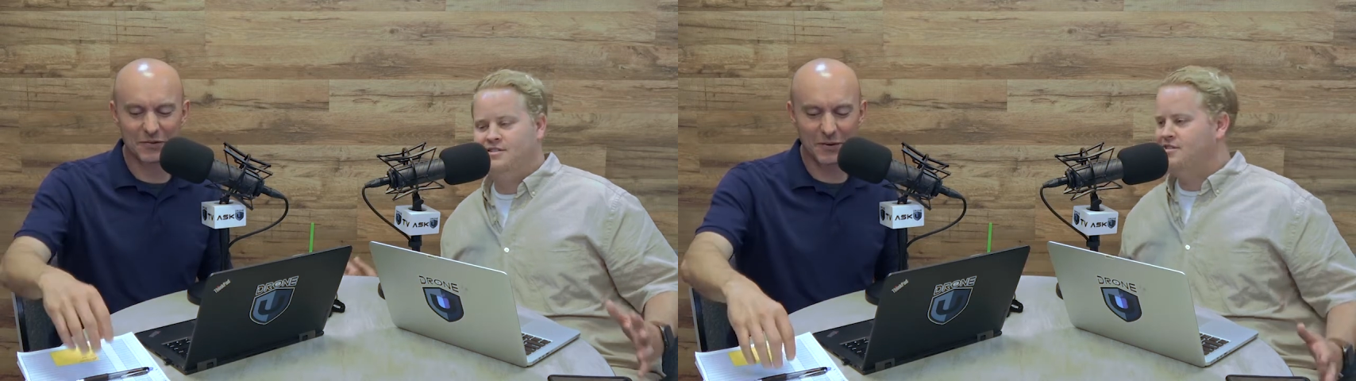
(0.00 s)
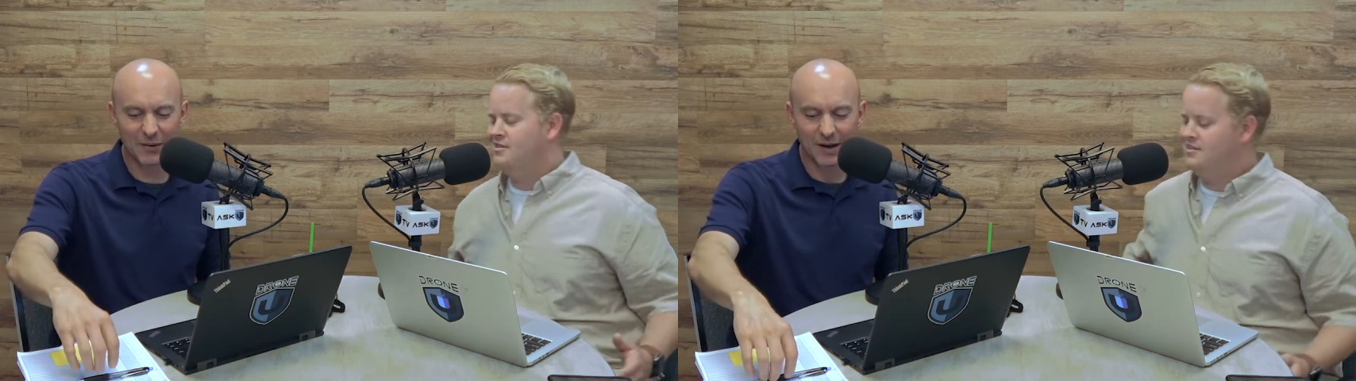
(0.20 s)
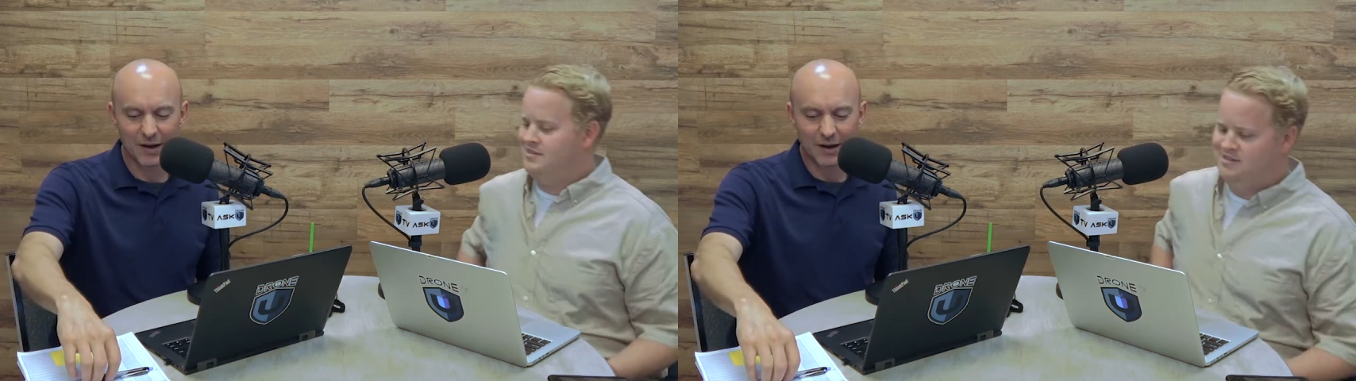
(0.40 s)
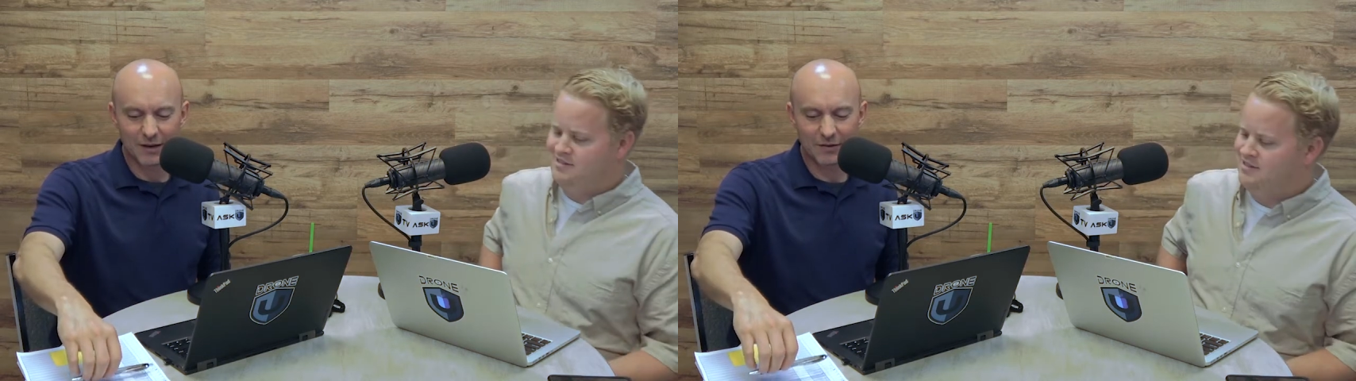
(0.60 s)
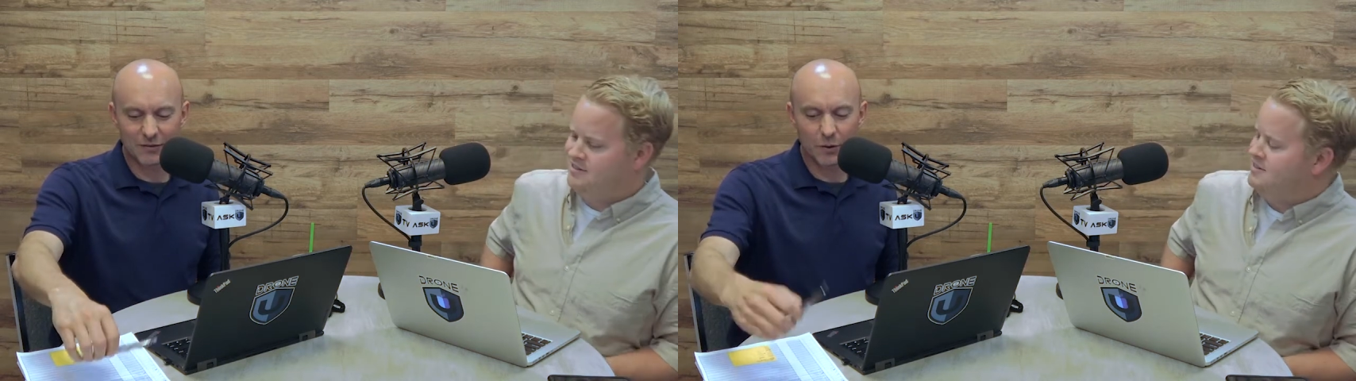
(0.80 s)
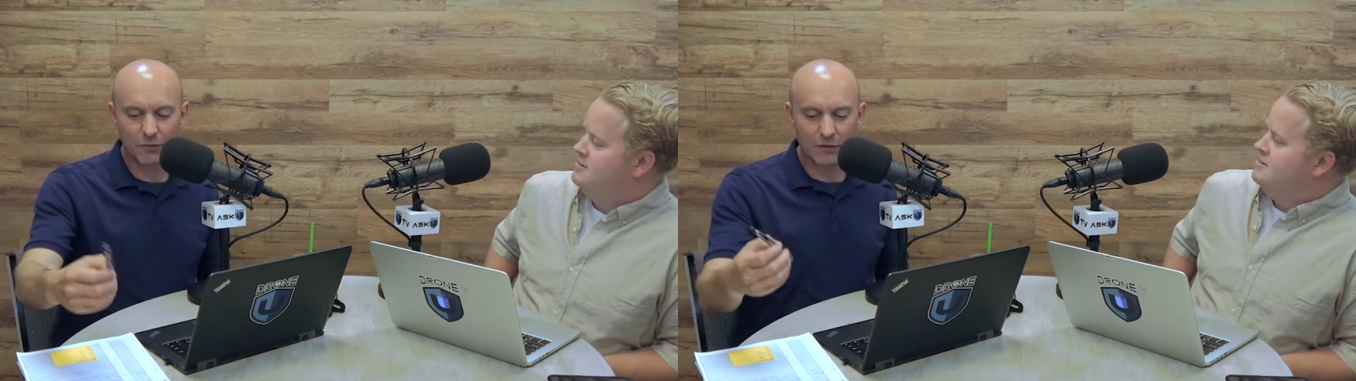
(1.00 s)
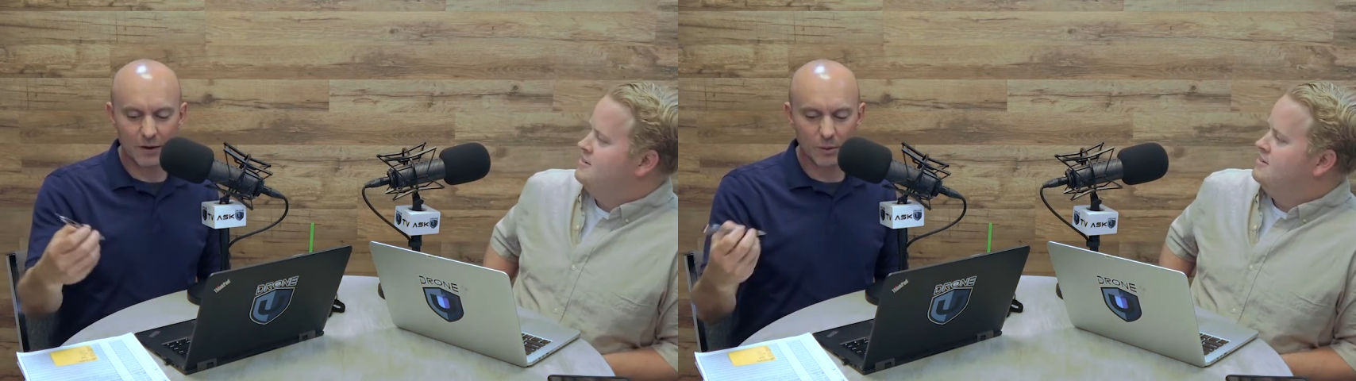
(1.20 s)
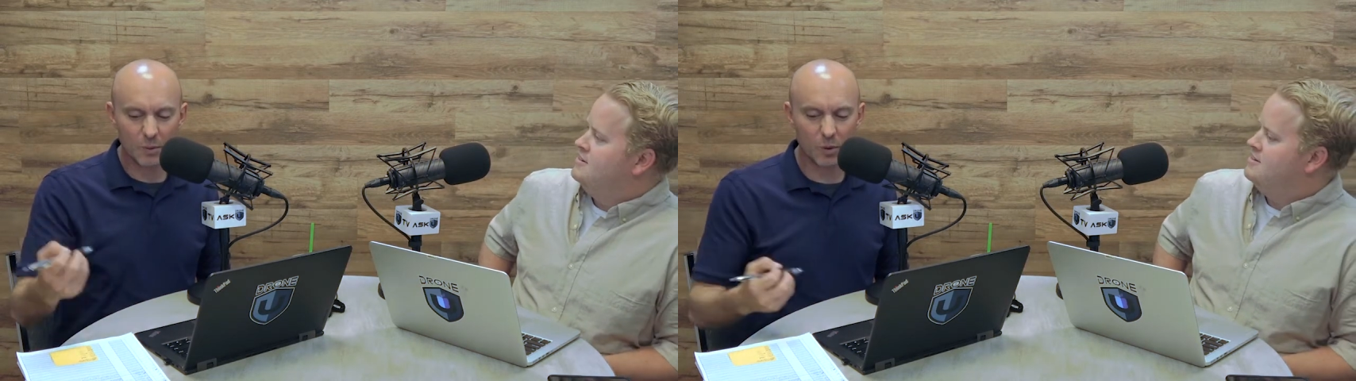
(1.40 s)
Speaker 1: so, so
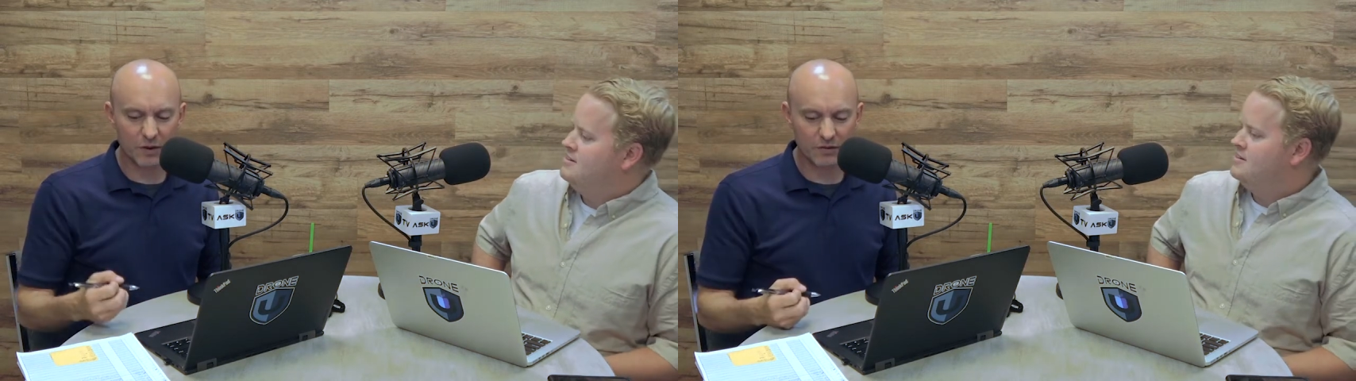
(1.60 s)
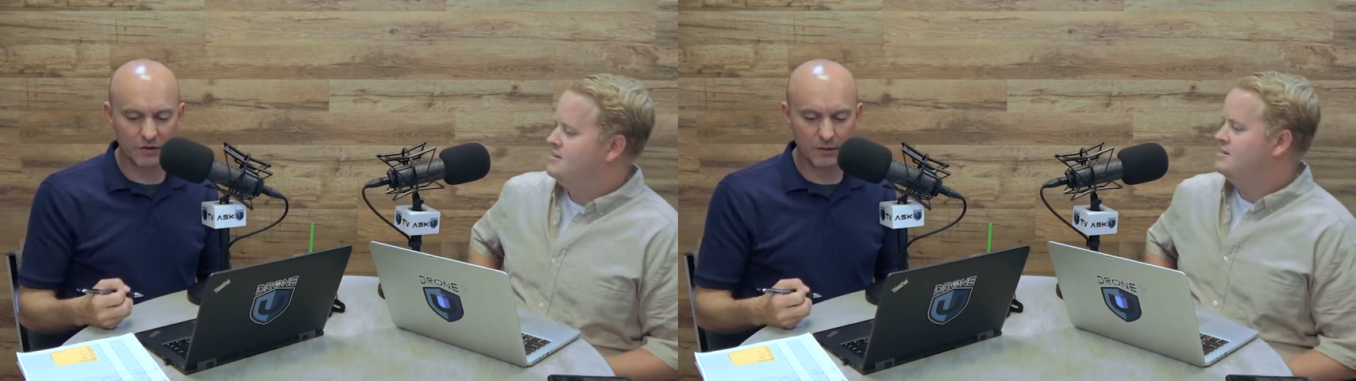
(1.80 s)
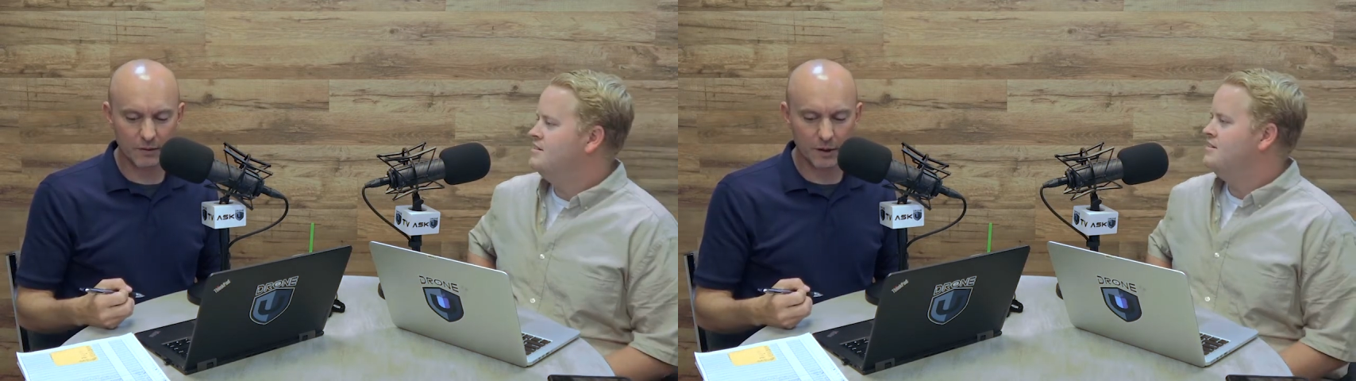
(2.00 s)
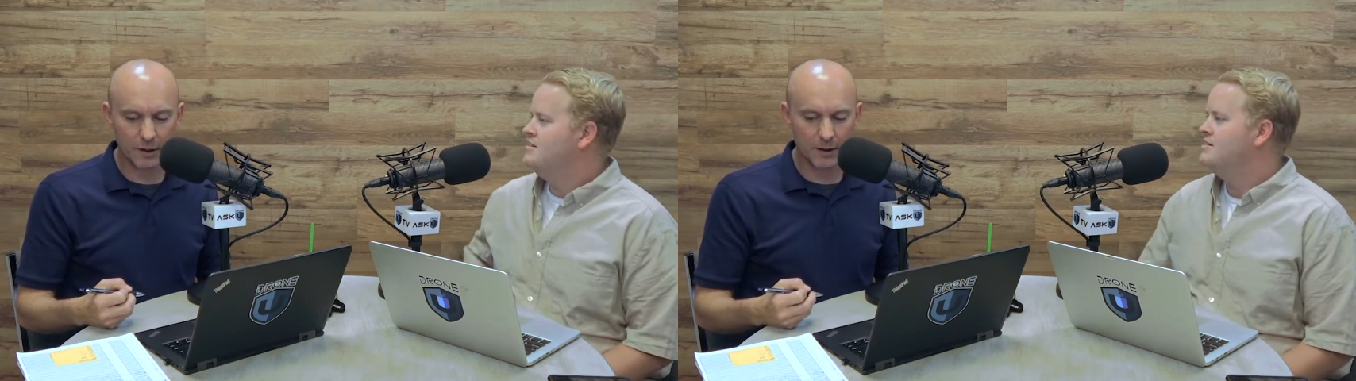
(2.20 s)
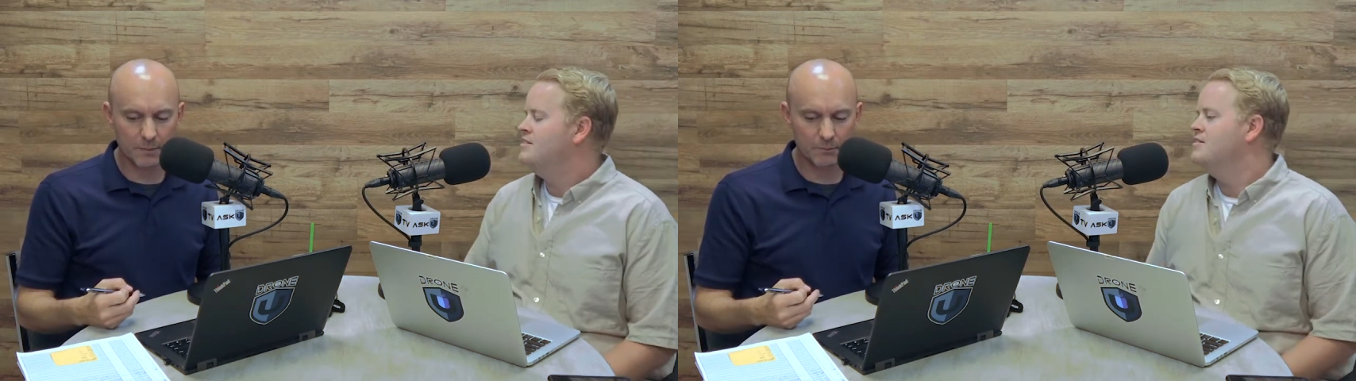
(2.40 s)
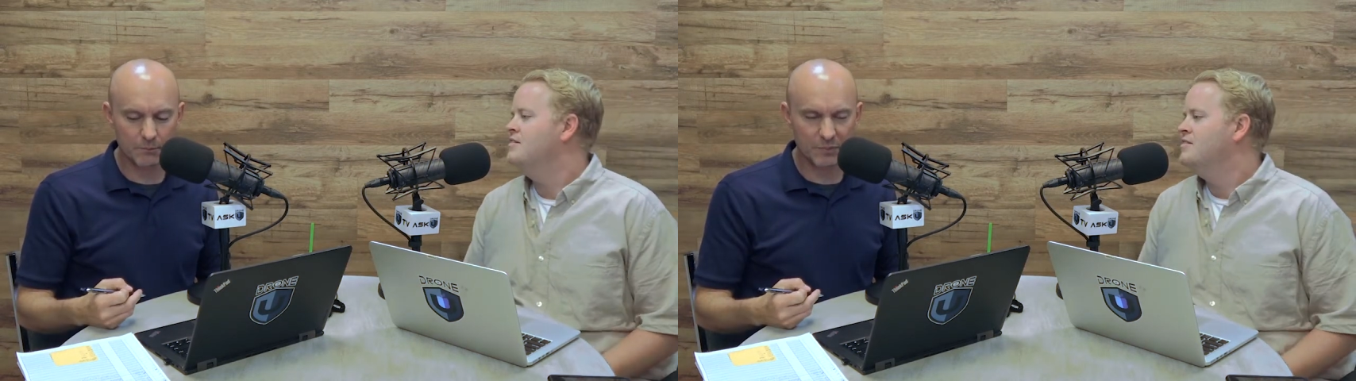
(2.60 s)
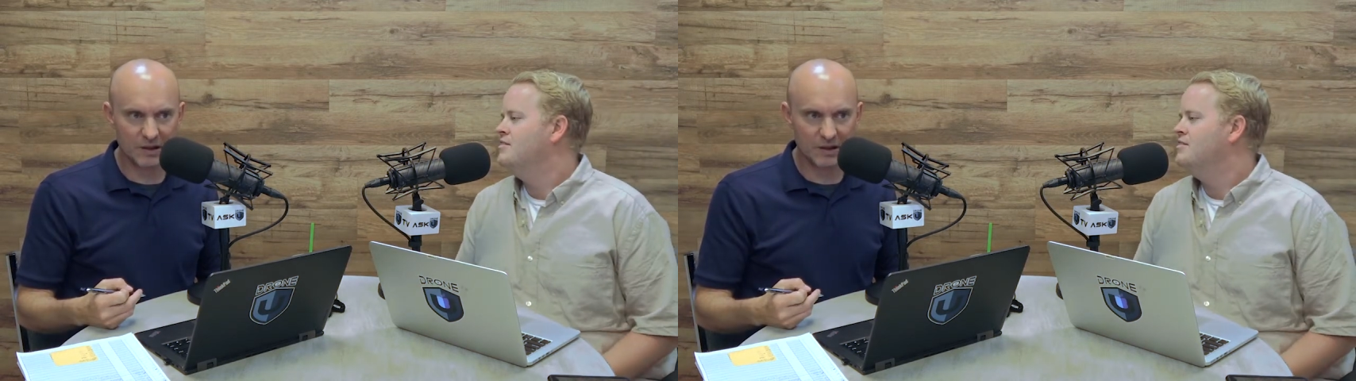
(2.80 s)
follow up question. Um,